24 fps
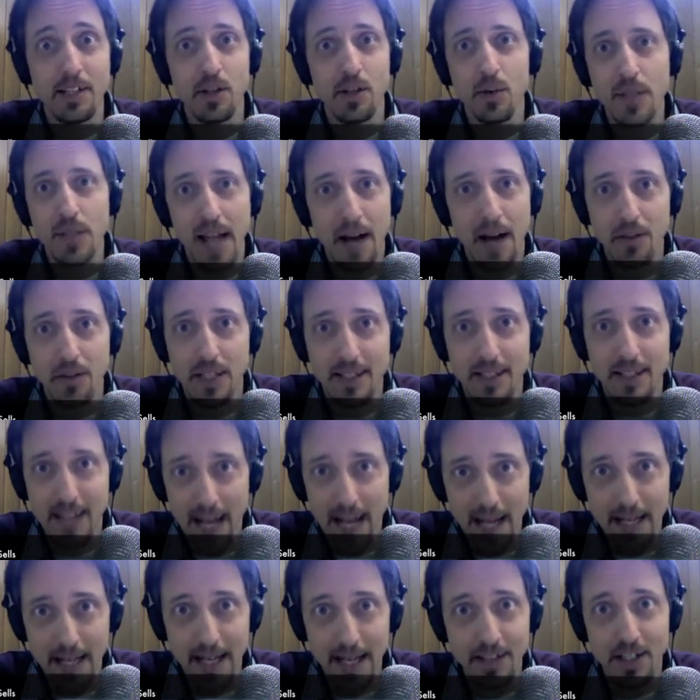
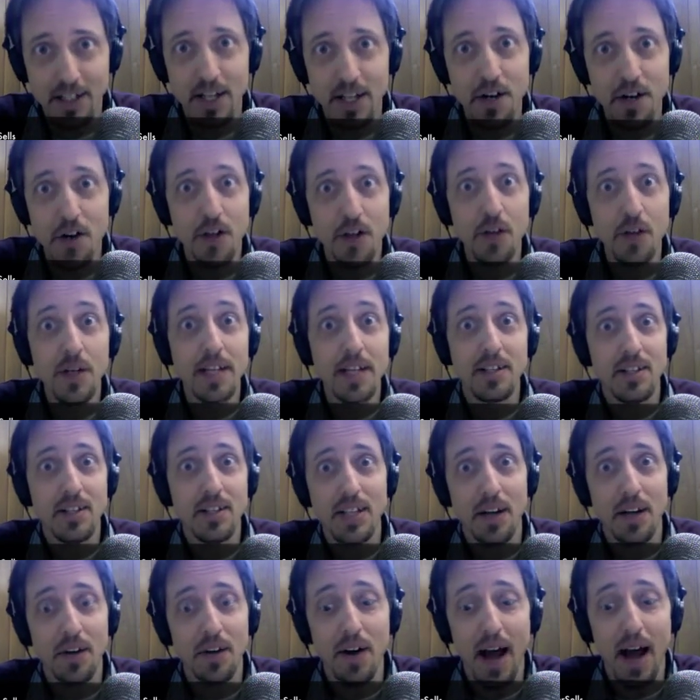2010 is the year you need to
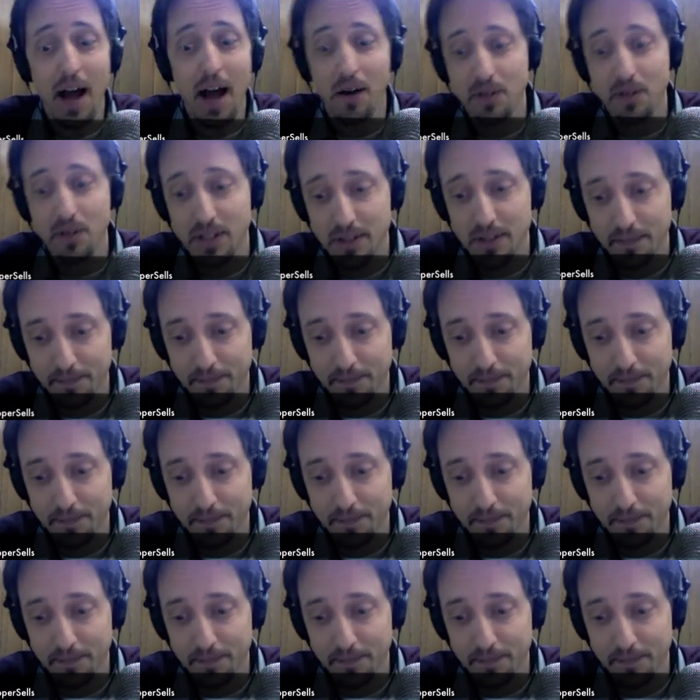sell your house.